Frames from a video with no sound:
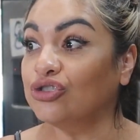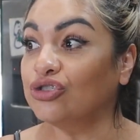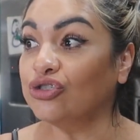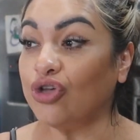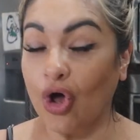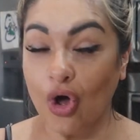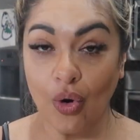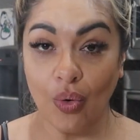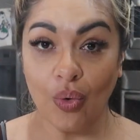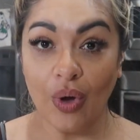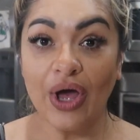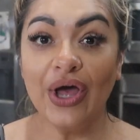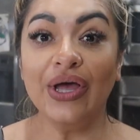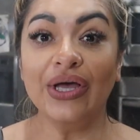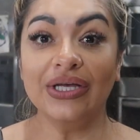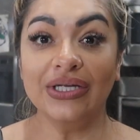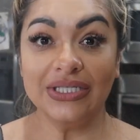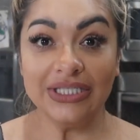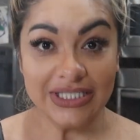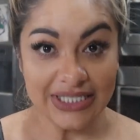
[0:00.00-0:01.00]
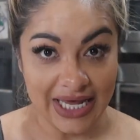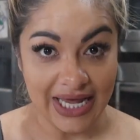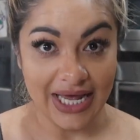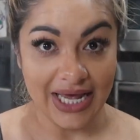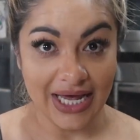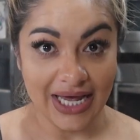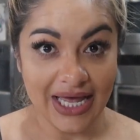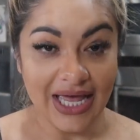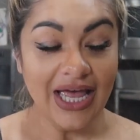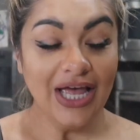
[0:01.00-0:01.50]
so
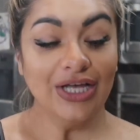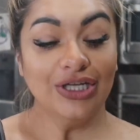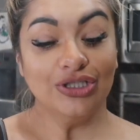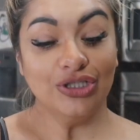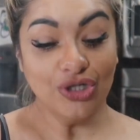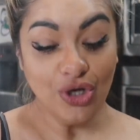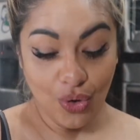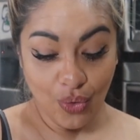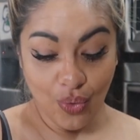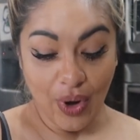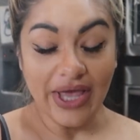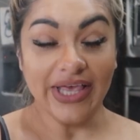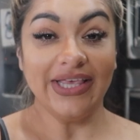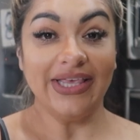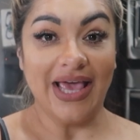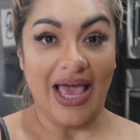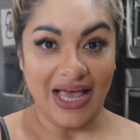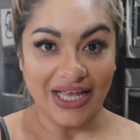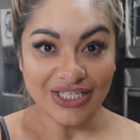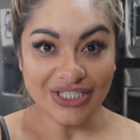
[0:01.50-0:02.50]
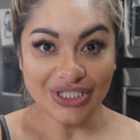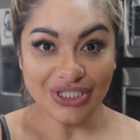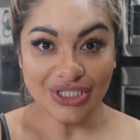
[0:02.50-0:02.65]
sick. So yes.